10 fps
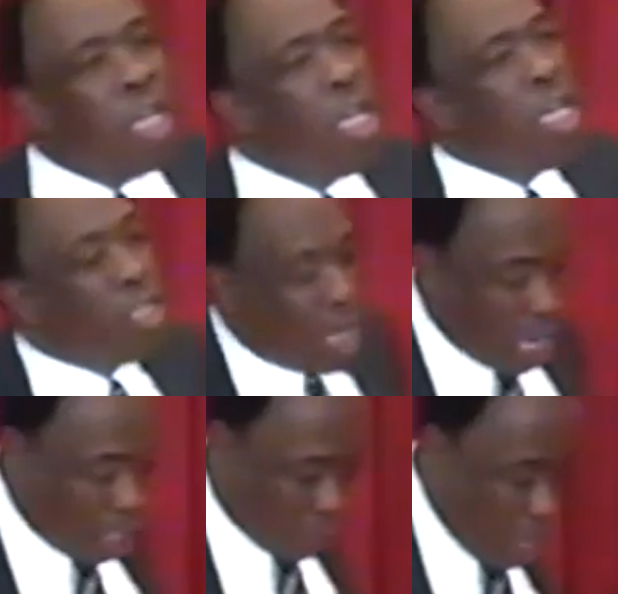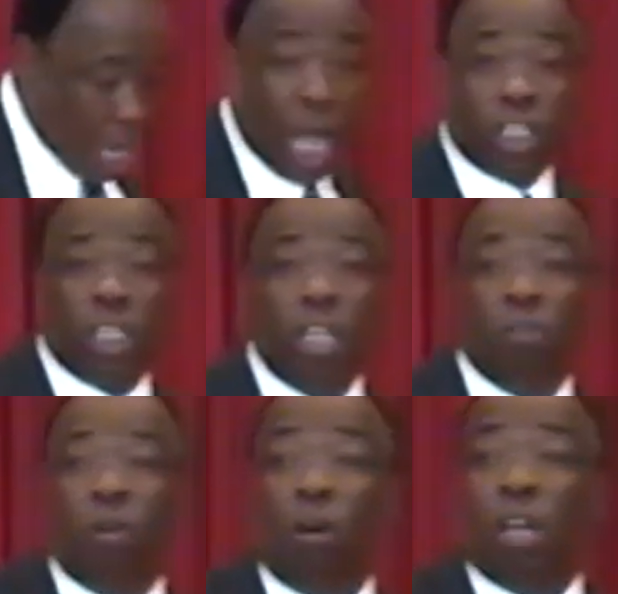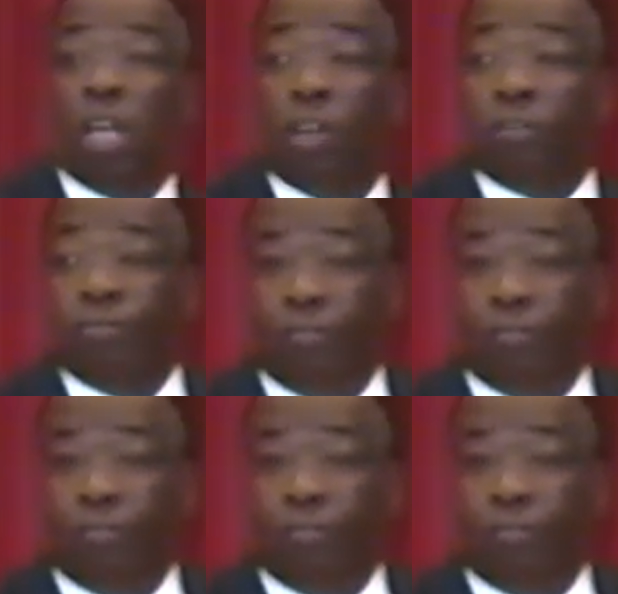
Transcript: he says, well, I'll see you all later.